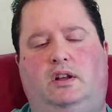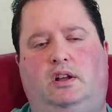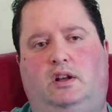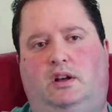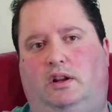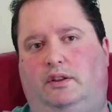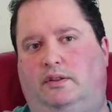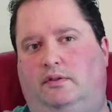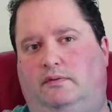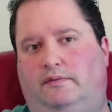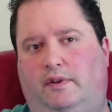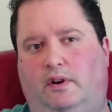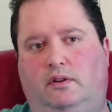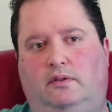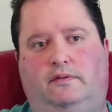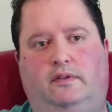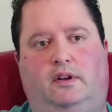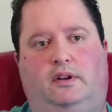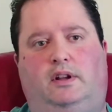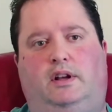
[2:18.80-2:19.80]
I think
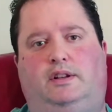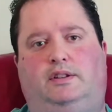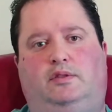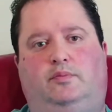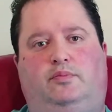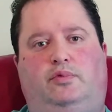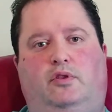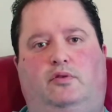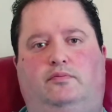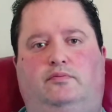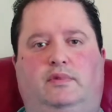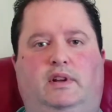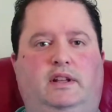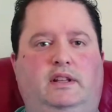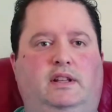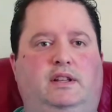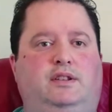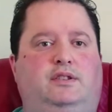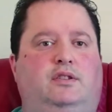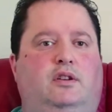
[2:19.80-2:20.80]
Vodafone has a problem.
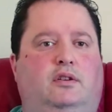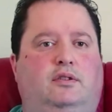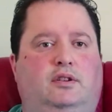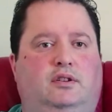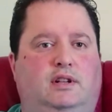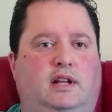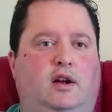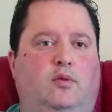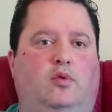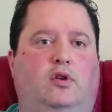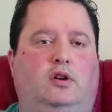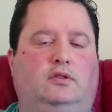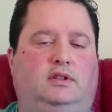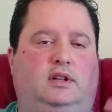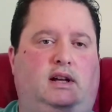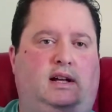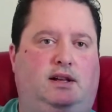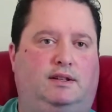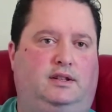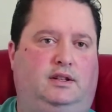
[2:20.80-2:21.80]
EE is the only network
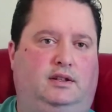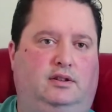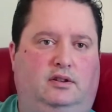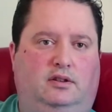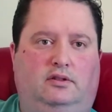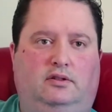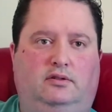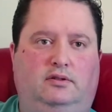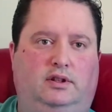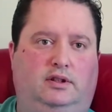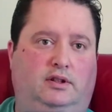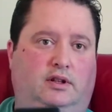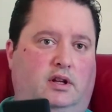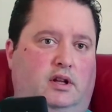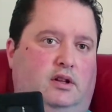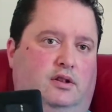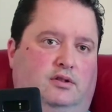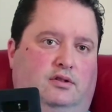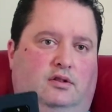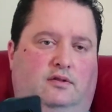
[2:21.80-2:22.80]
that has it included.
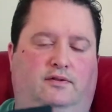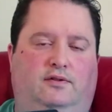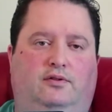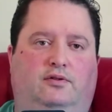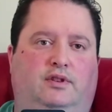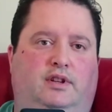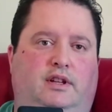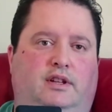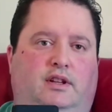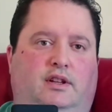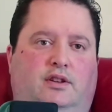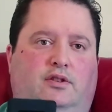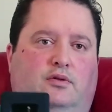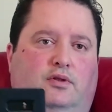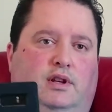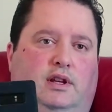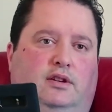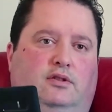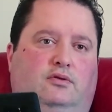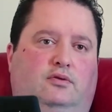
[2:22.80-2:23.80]
So if you're on EE, you'll
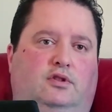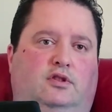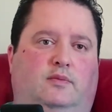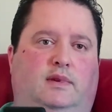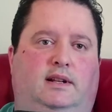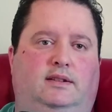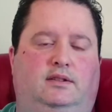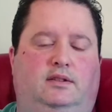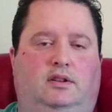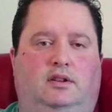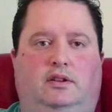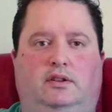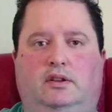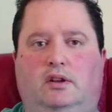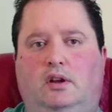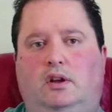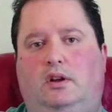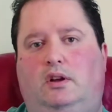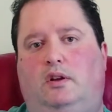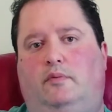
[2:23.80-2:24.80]
get it automatically.
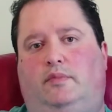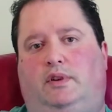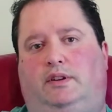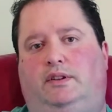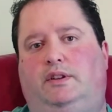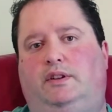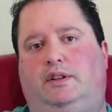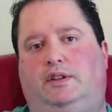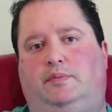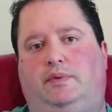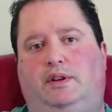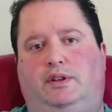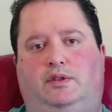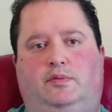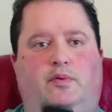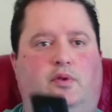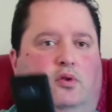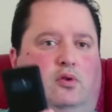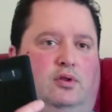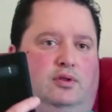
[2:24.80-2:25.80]
But I think it's piss
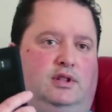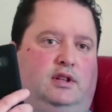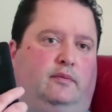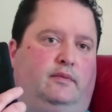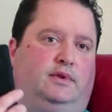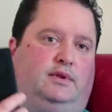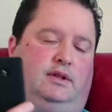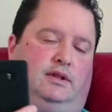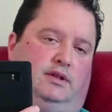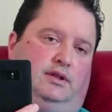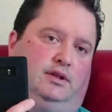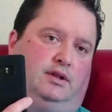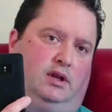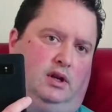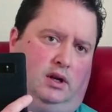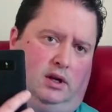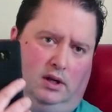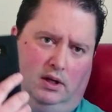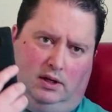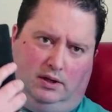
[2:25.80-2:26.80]
poor, something that's
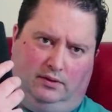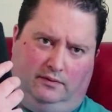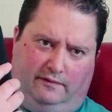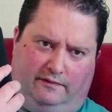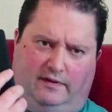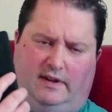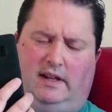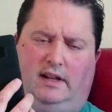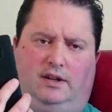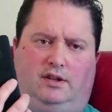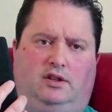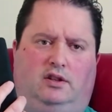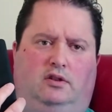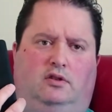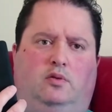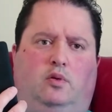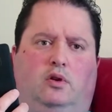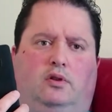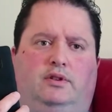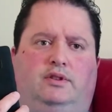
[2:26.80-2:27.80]
flagship
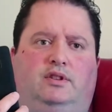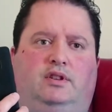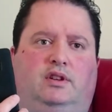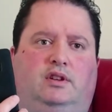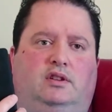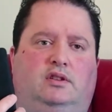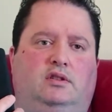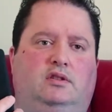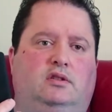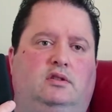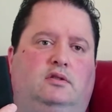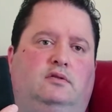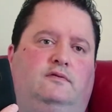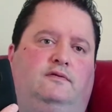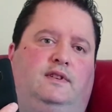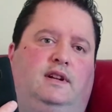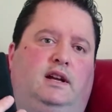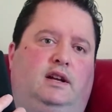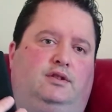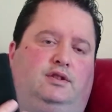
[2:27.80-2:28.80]
quality,
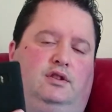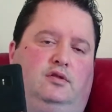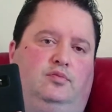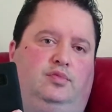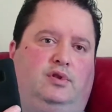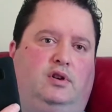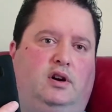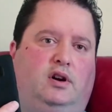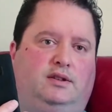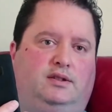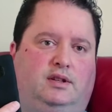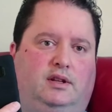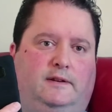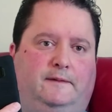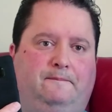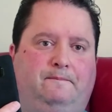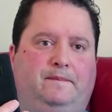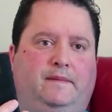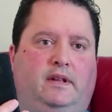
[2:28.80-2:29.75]
flagship pricing,